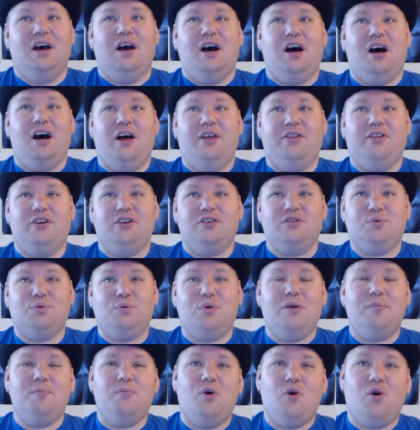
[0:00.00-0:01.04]
There's
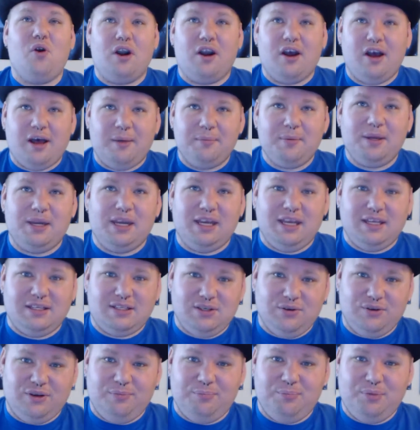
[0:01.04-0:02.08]
one more I'm gonna get
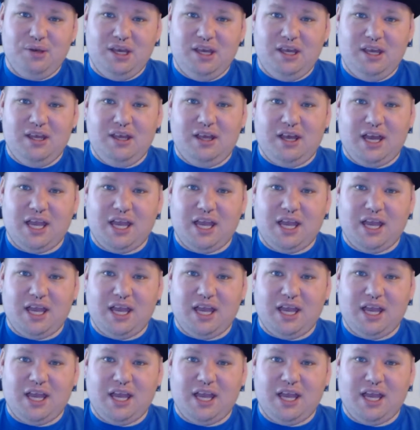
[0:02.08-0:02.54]
to in a bit.